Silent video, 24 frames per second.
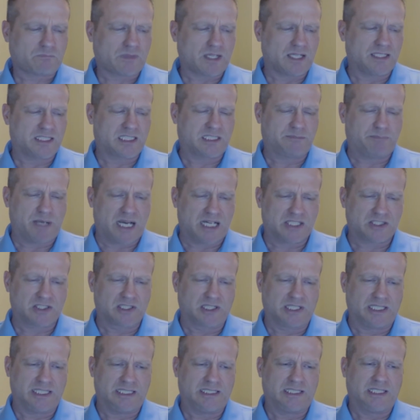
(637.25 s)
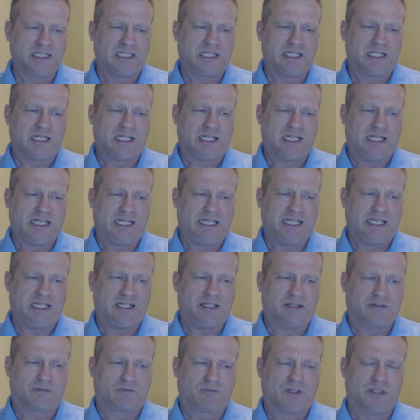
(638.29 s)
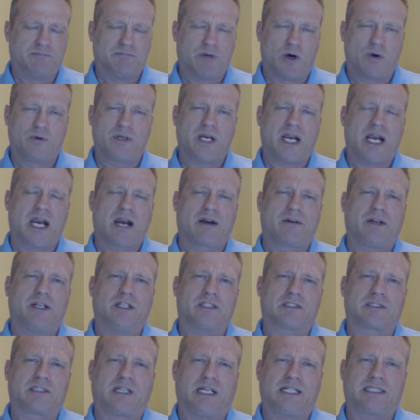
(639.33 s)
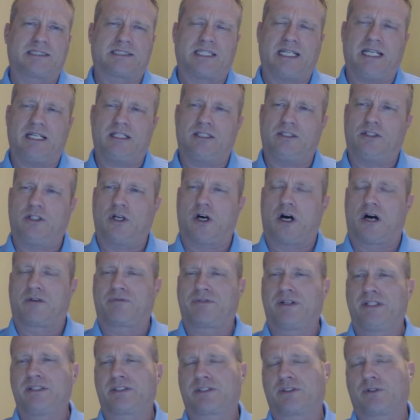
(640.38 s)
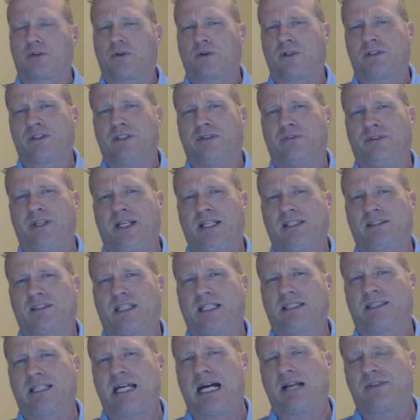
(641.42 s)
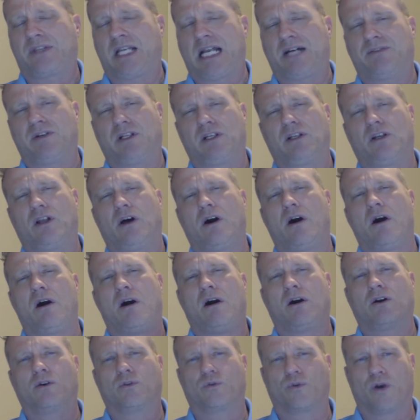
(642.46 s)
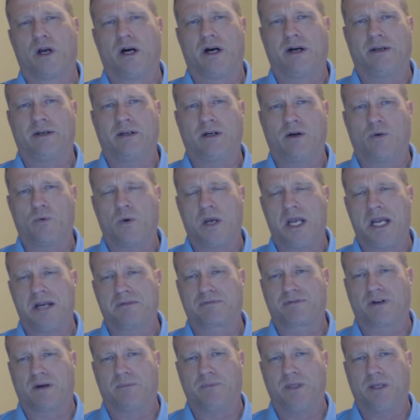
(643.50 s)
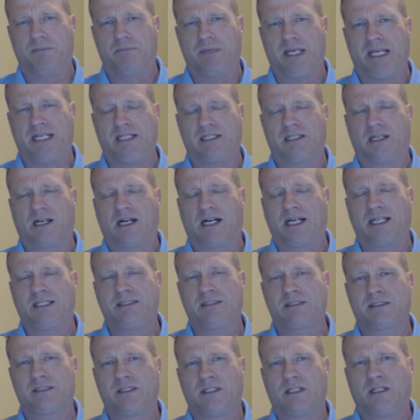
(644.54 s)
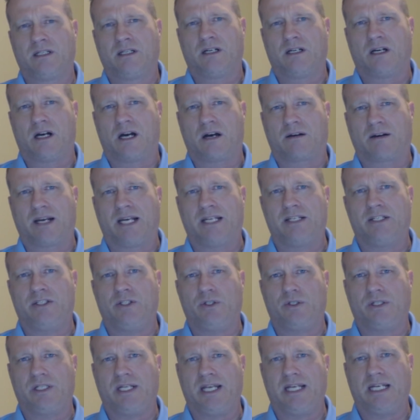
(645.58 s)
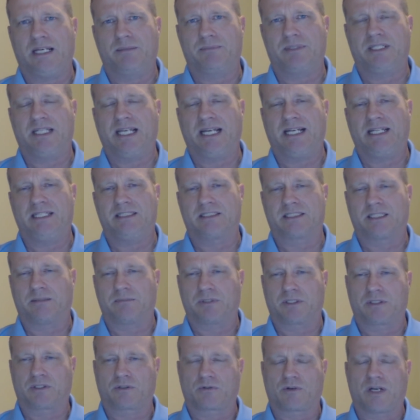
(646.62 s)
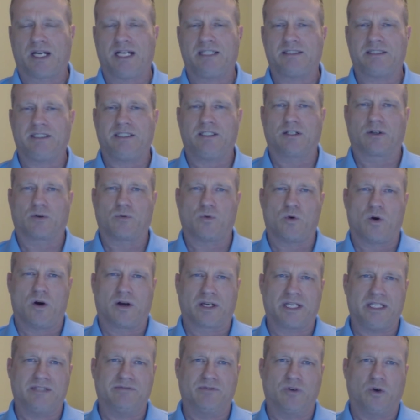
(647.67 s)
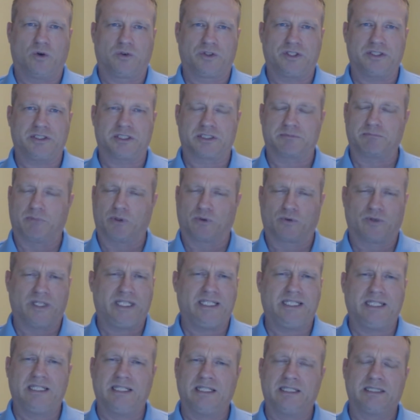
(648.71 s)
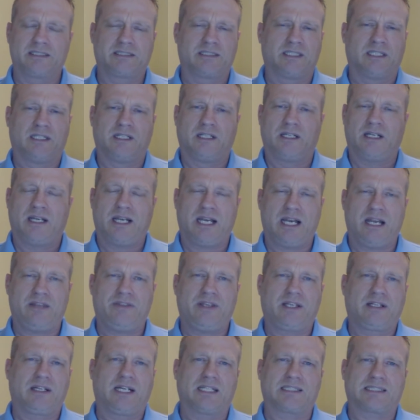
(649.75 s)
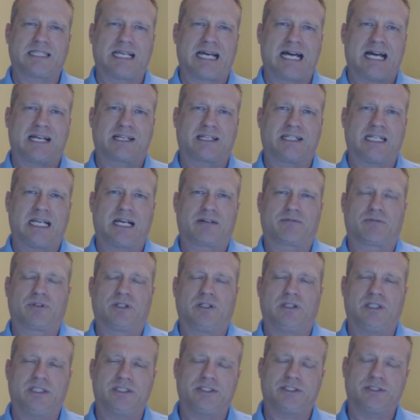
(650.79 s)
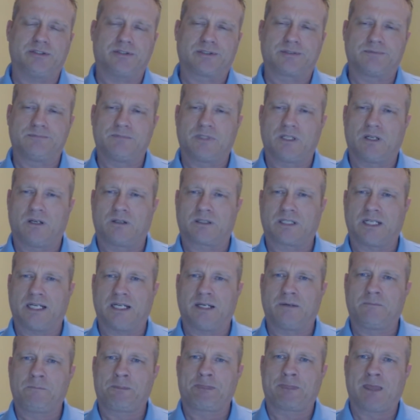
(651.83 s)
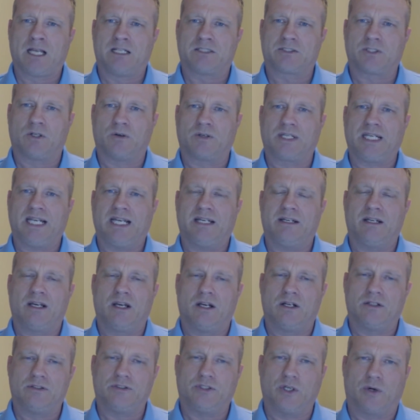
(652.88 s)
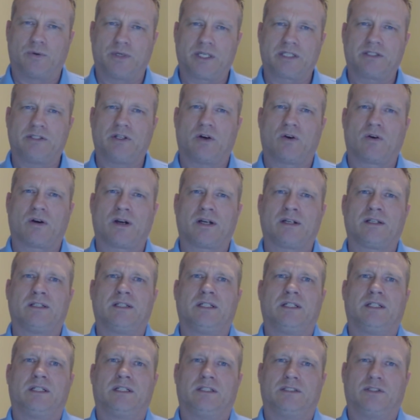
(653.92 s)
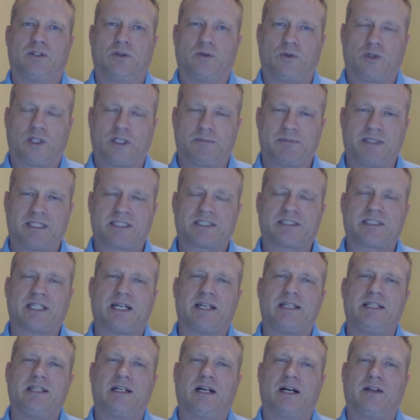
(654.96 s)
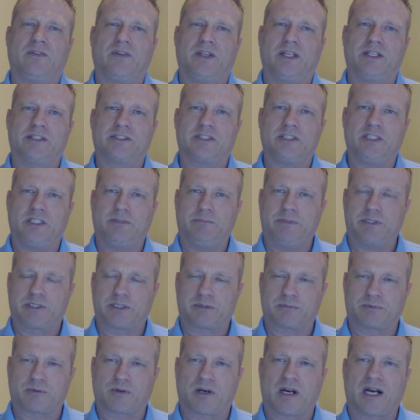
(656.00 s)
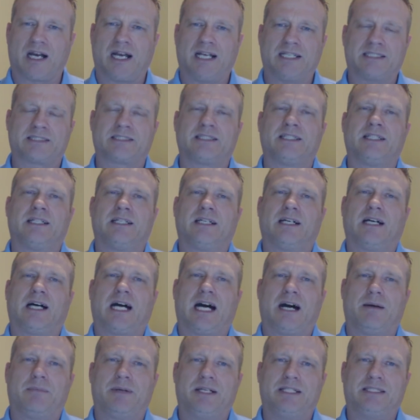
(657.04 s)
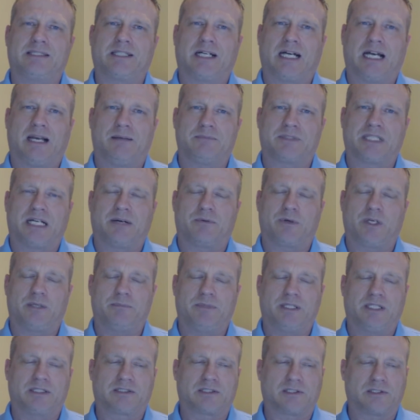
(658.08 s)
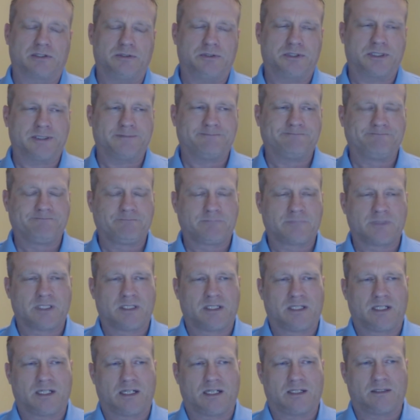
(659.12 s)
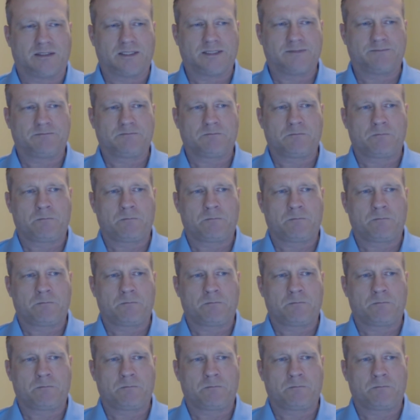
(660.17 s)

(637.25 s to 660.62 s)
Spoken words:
especially in remote areas like, say, golf resorts and things like that have a long run away from the main lines. All right, you can end up getting some crazy or wonky voltages. Marinas, anything like that can have real issues. Okay, so again, don't ignore it. Do a little bit of study on this. You'd be surprised how many times that would have been a solution. All right.